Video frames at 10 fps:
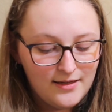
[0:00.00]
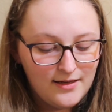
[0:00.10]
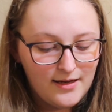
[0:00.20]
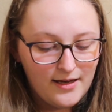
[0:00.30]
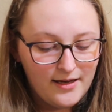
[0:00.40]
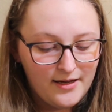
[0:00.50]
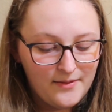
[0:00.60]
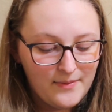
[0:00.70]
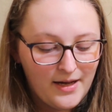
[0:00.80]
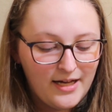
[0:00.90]

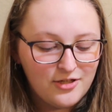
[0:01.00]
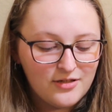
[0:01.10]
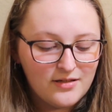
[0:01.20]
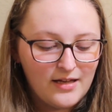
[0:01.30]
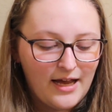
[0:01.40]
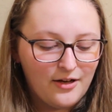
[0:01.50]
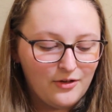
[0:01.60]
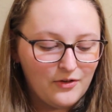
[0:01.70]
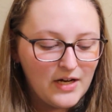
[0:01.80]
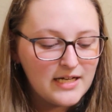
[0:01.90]
I just had a
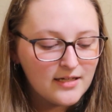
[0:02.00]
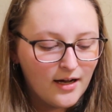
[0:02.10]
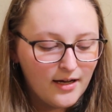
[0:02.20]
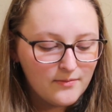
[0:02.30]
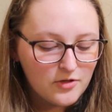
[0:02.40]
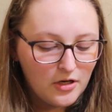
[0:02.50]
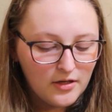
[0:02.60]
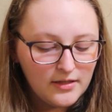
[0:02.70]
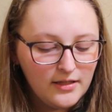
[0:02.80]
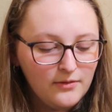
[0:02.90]
great time
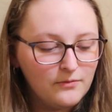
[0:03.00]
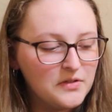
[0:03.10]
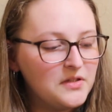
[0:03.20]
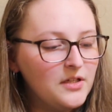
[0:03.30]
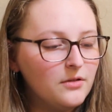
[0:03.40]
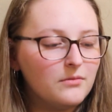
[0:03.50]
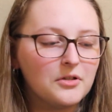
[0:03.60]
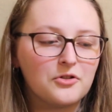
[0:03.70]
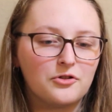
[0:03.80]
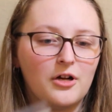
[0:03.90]
talking with needlework
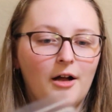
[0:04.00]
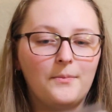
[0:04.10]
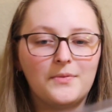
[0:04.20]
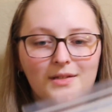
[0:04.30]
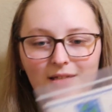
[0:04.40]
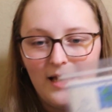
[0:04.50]
shops